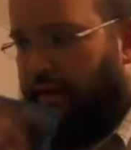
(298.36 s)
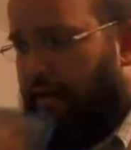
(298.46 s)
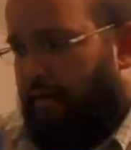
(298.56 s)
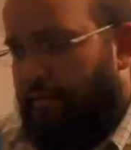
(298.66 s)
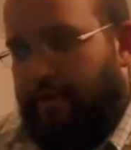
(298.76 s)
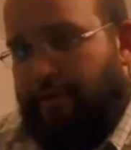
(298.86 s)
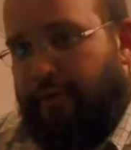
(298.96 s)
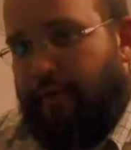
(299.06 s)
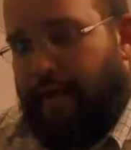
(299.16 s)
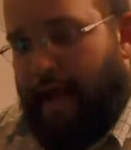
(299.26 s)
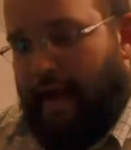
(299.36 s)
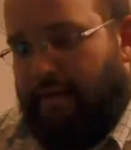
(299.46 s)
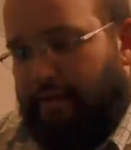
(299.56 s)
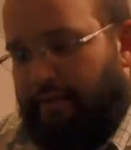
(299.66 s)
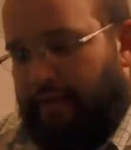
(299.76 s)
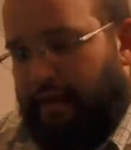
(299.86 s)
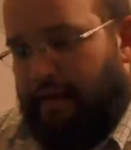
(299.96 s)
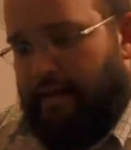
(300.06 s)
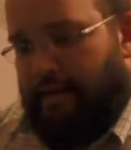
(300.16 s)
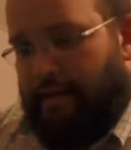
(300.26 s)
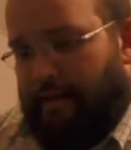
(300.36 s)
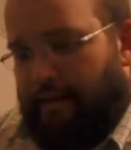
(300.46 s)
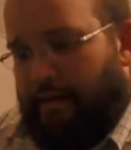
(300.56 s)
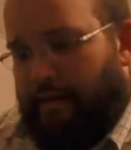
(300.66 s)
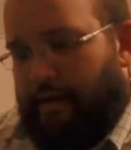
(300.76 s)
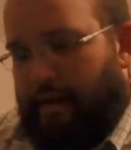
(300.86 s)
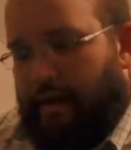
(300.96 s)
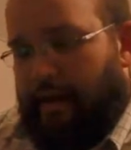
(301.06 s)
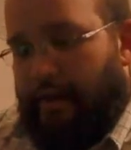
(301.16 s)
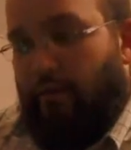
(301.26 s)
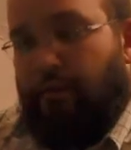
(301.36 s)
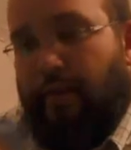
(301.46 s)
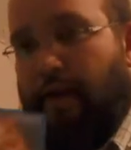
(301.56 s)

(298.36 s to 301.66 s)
and beautiful. I just It was when I